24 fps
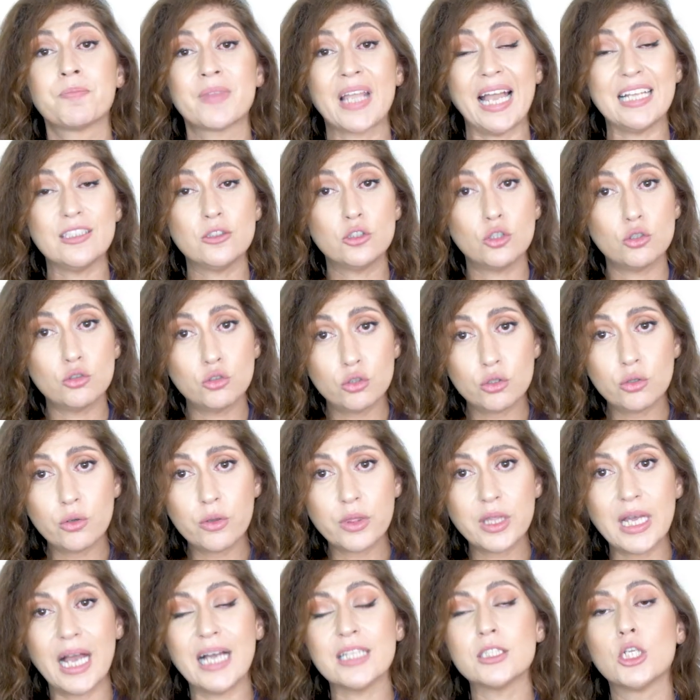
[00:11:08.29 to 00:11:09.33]
And to do
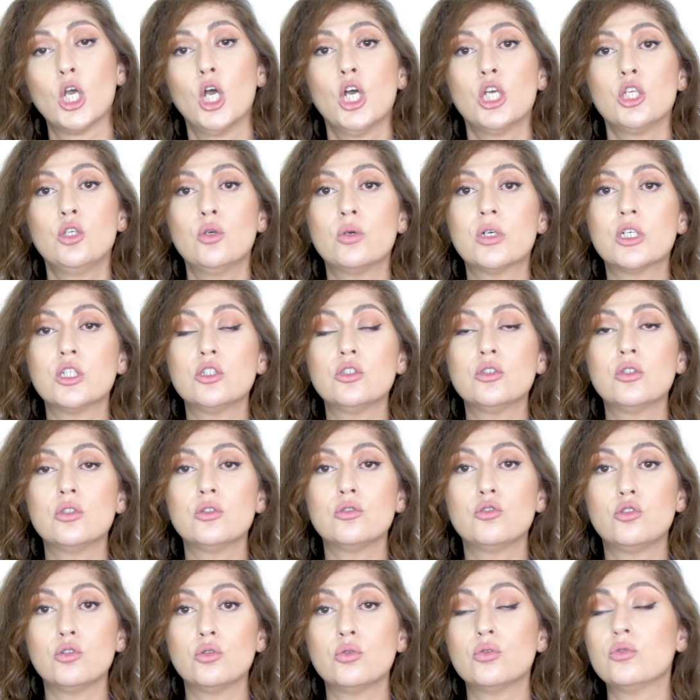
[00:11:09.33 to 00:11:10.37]
that, you can
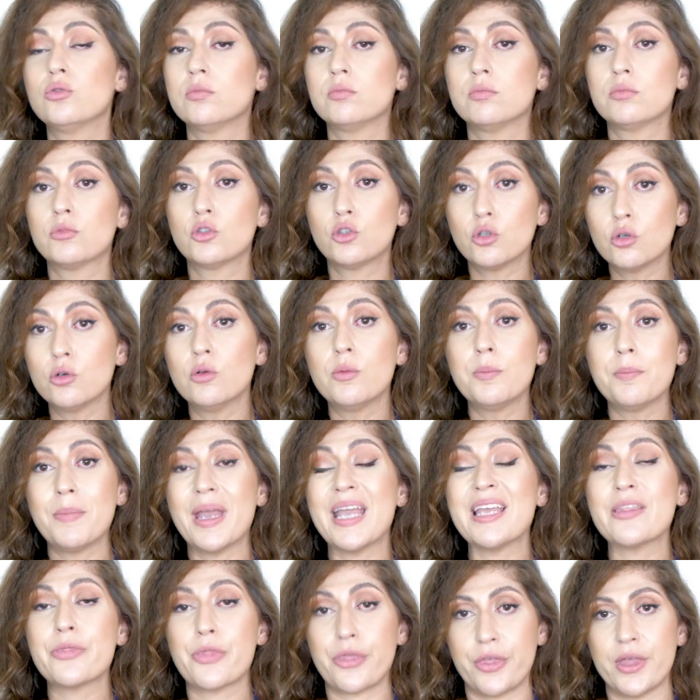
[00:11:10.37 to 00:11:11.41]
do two
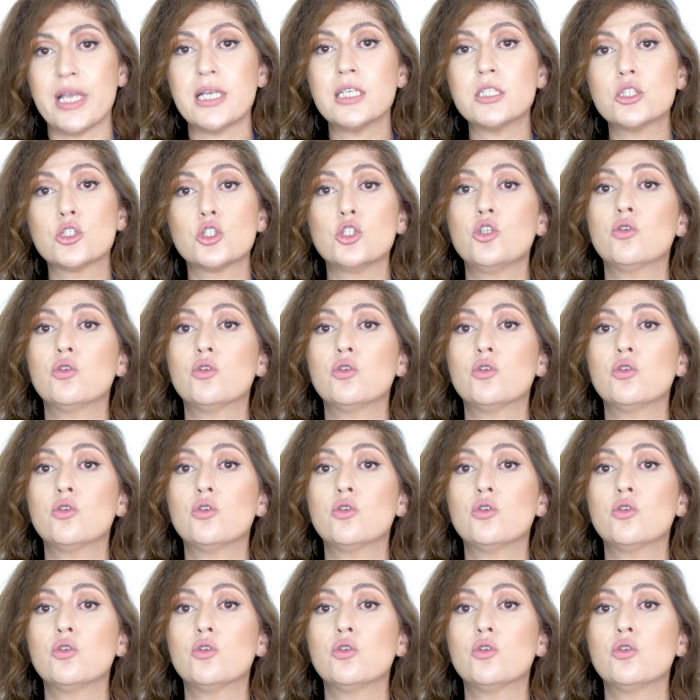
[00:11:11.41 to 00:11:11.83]
main things.